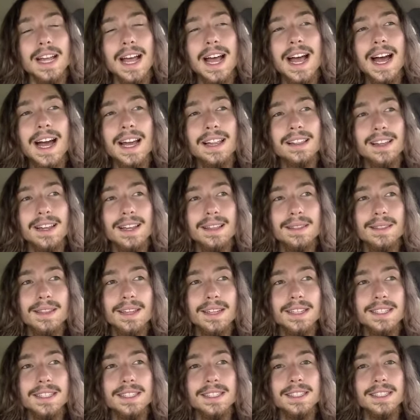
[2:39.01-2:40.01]
highlight
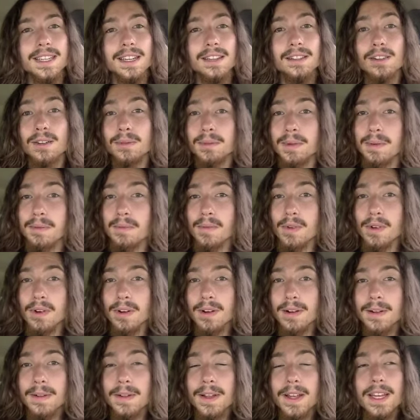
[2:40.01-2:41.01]
this a little bit more.